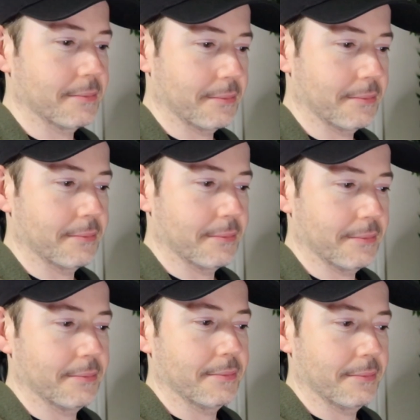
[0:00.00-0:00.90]

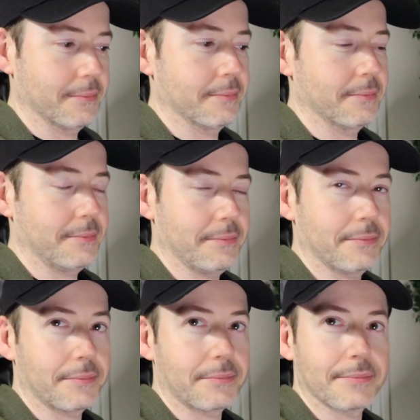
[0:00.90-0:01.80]

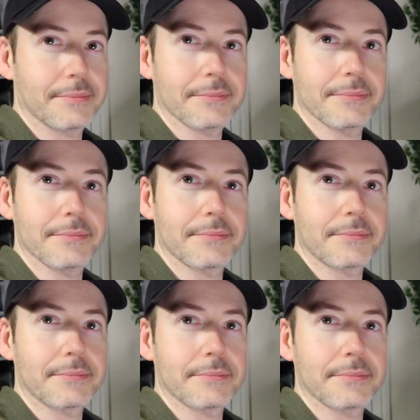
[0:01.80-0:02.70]

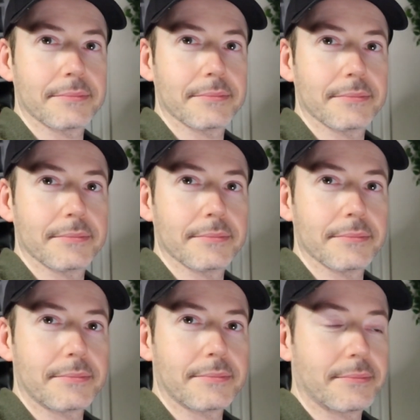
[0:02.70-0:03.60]

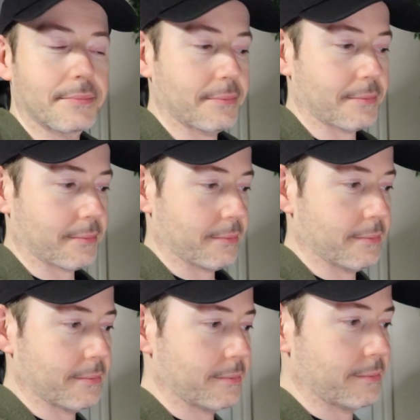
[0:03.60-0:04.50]

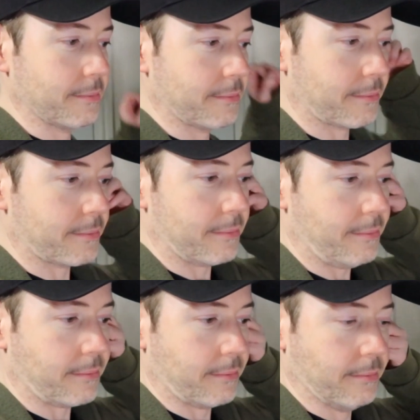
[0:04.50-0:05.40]

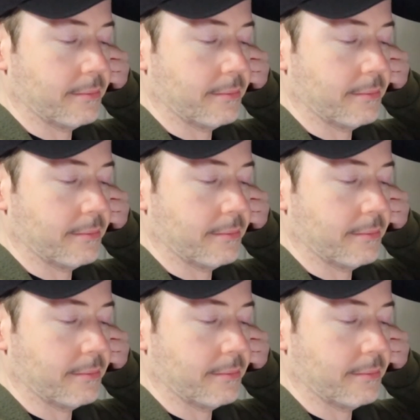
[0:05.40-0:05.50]
The person shown says nothing.